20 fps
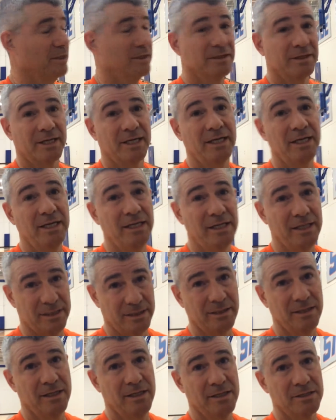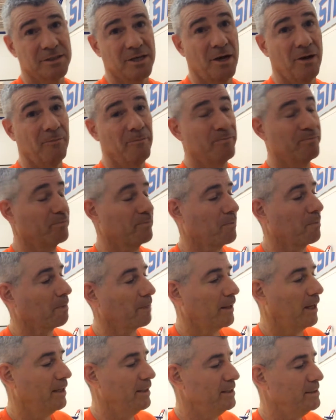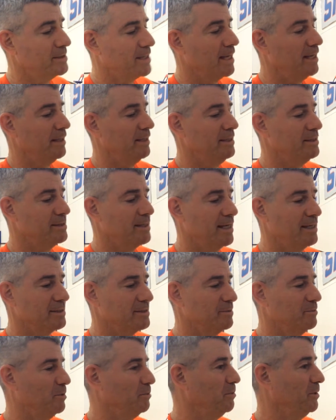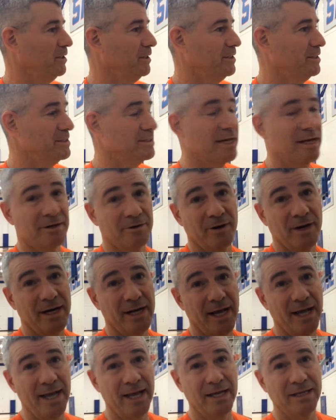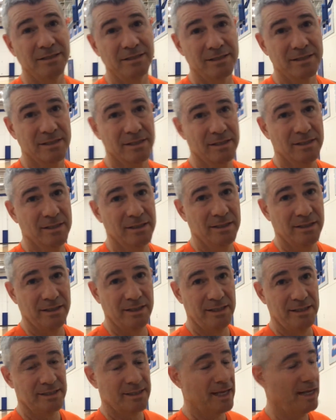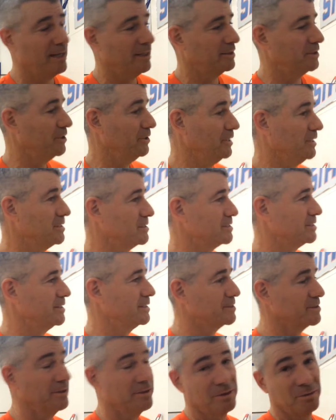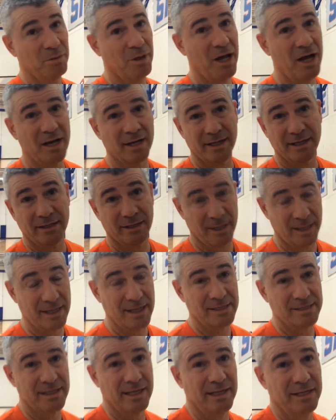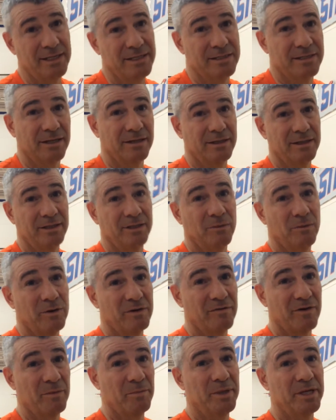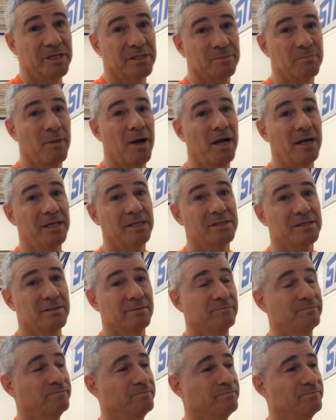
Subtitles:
middle of the key. So he's got some ability. He's got great hands. He's got good instincts on the block. Like I said, he's at one of our biggest bodies.